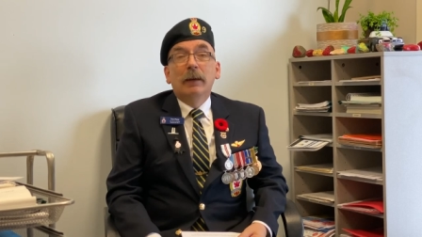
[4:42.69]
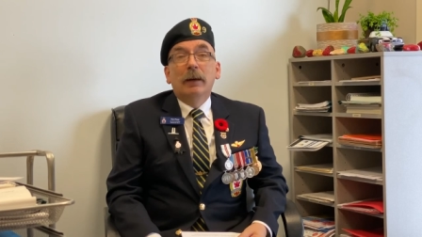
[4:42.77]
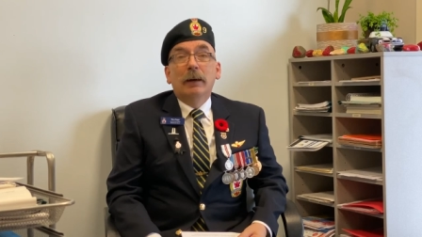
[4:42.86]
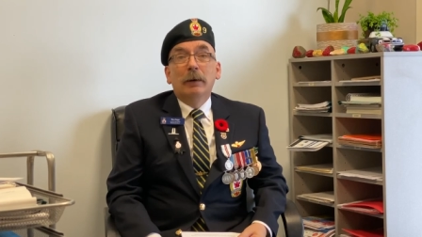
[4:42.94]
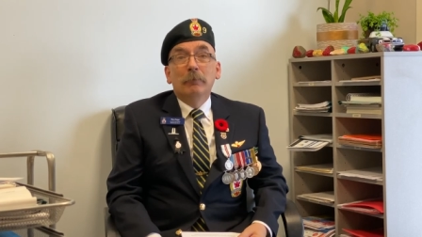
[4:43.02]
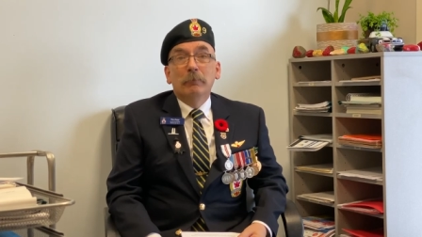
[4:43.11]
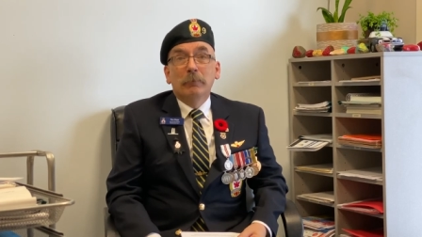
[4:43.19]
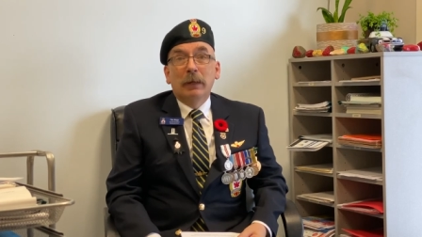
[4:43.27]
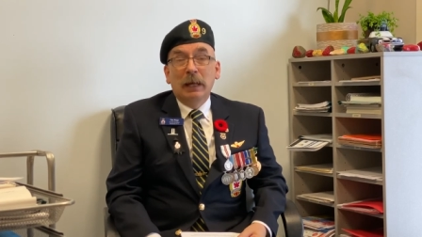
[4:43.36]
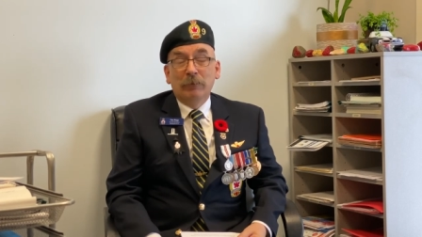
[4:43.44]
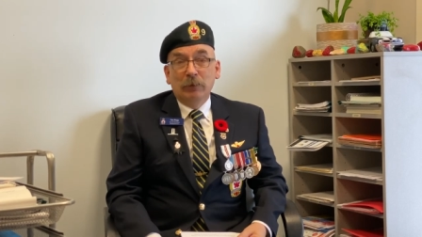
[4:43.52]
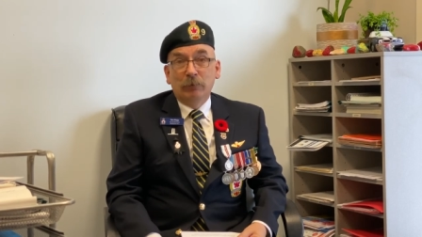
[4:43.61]
Um,
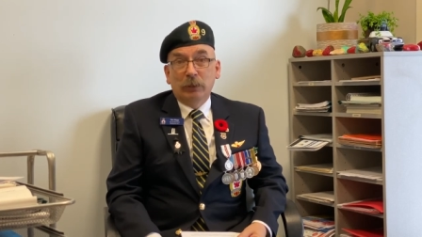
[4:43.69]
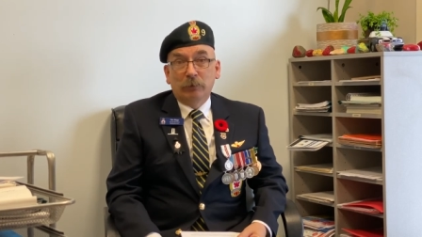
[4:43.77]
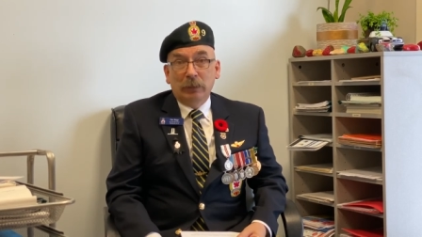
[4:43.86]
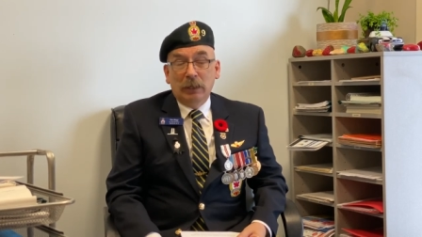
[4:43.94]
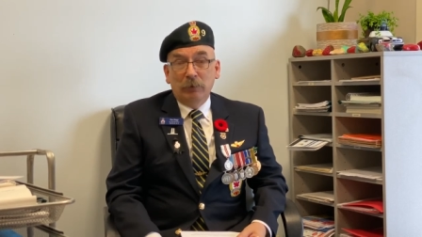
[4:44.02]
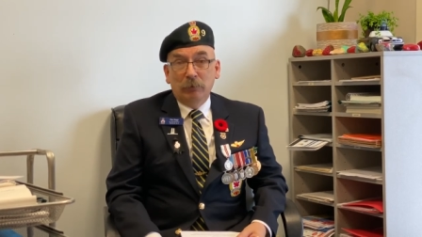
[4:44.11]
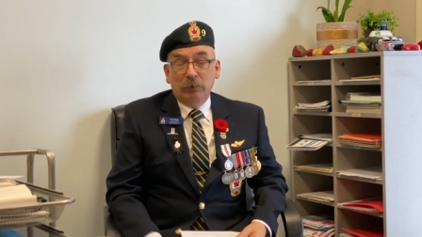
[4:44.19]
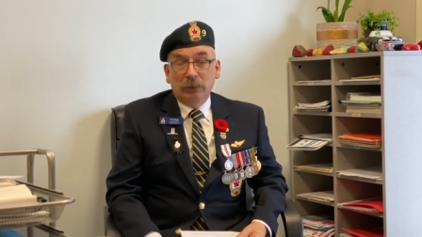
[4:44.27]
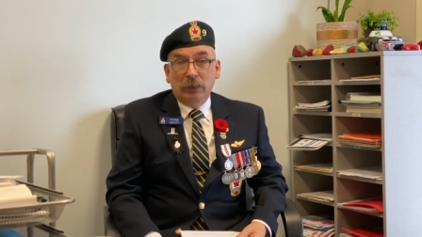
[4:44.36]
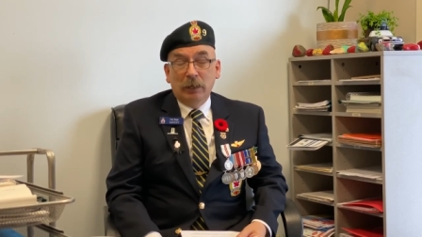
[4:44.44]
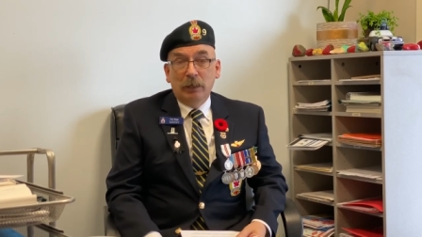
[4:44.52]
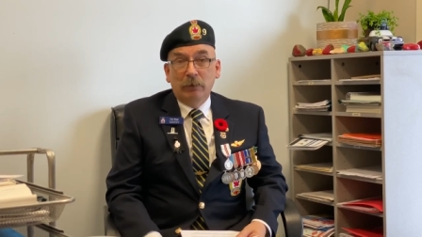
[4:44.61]
having, re having
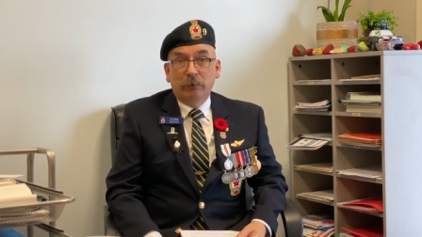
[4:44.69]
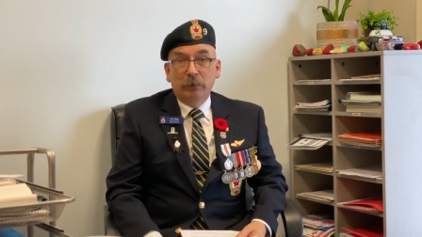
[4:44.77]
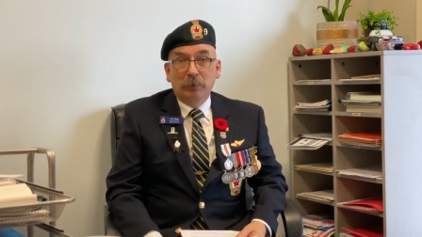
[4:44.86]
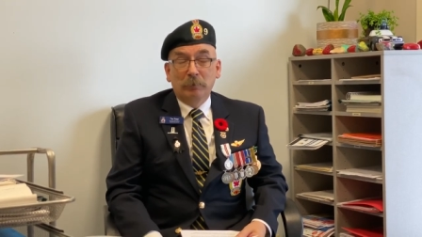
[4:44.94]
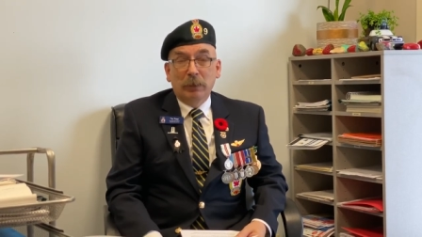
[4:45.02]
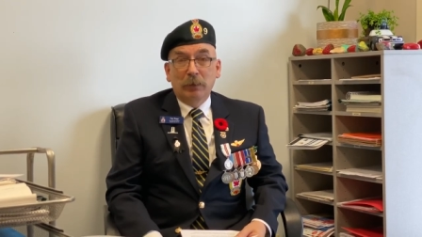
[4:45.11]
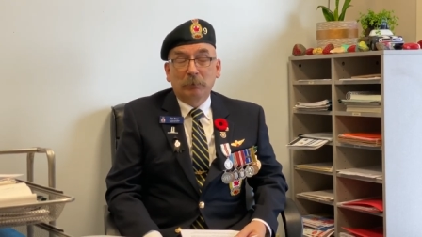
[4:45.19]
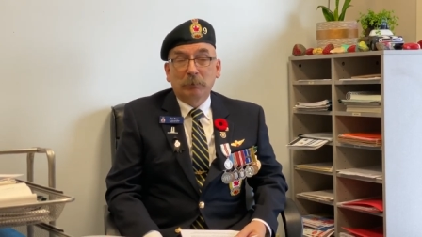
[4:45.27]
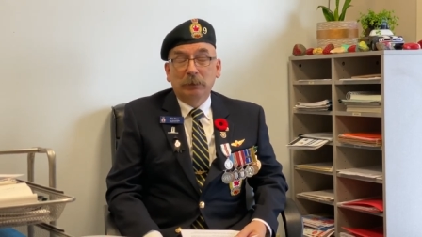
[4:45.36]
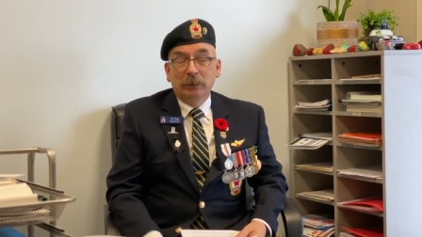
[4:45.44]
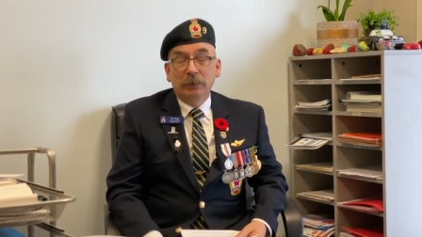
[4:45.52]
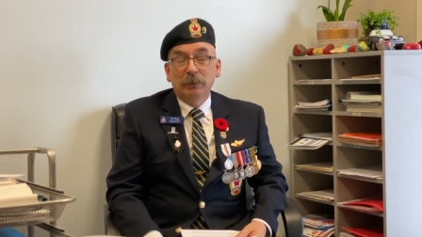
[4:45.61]
retired from the Mount
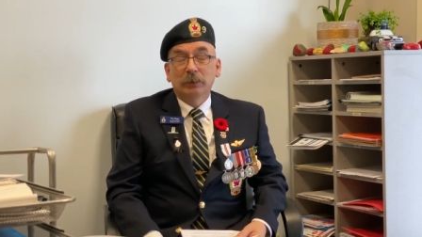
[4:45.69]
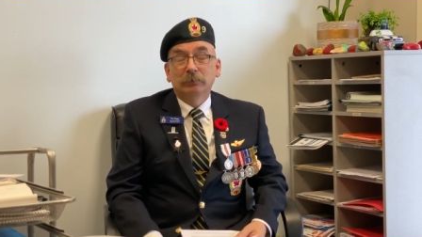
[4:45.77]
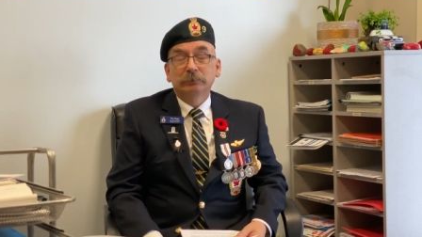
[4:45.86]
Police,